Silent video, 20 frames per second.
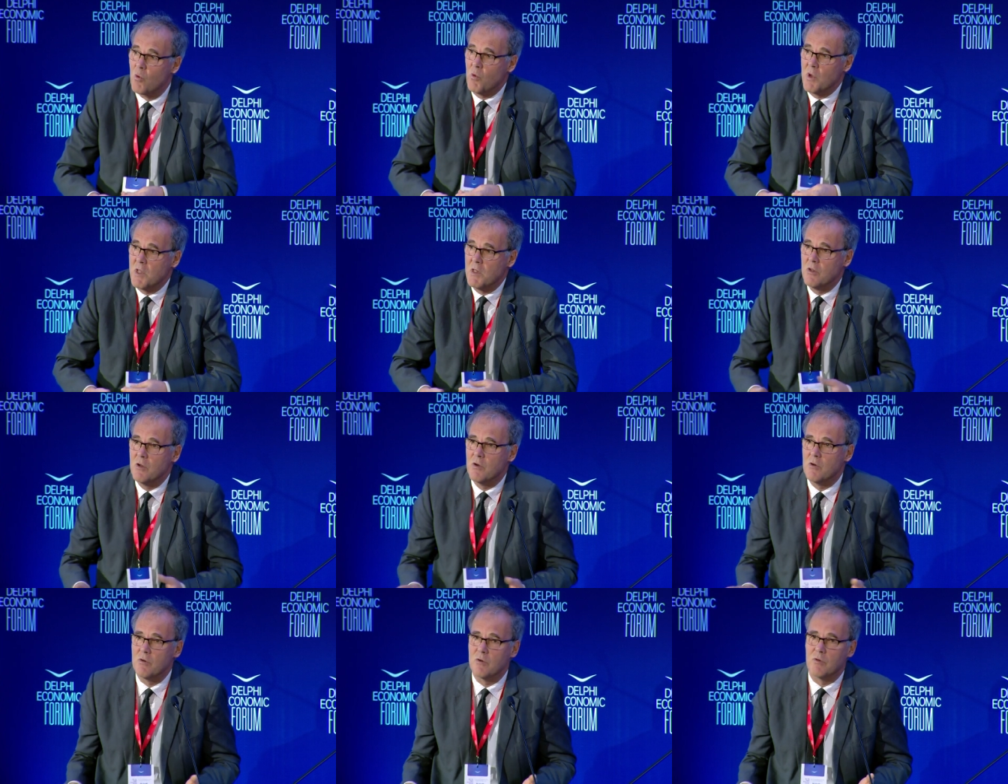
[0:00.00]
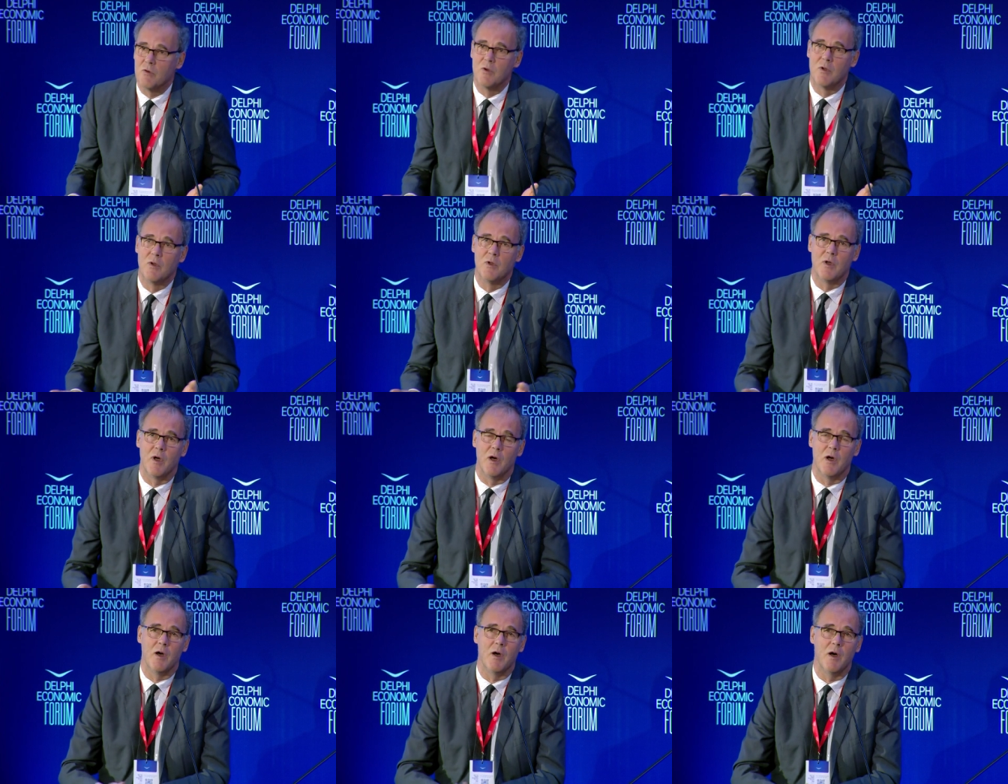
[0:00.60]
We know
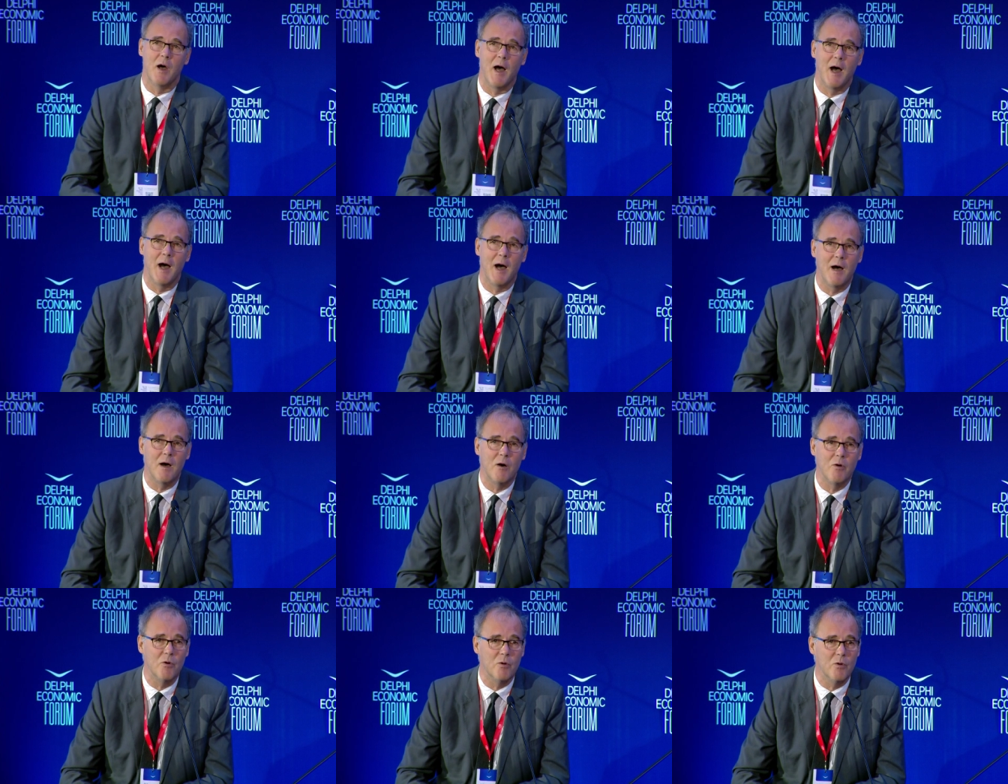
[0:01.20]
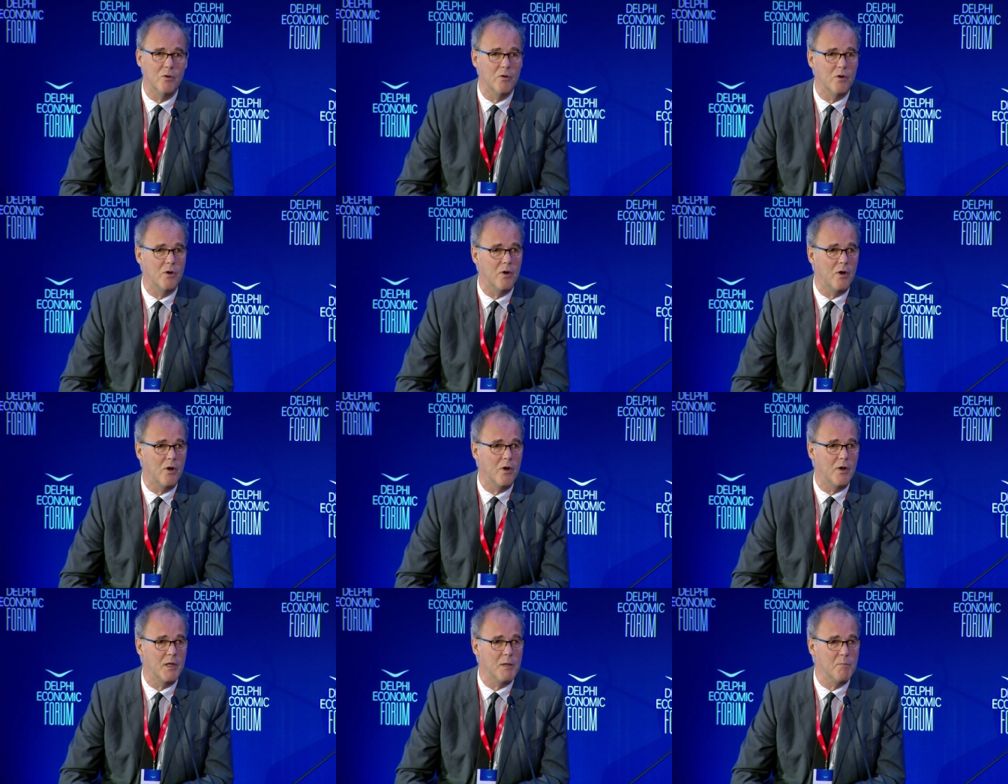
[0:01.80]
uh, how uh,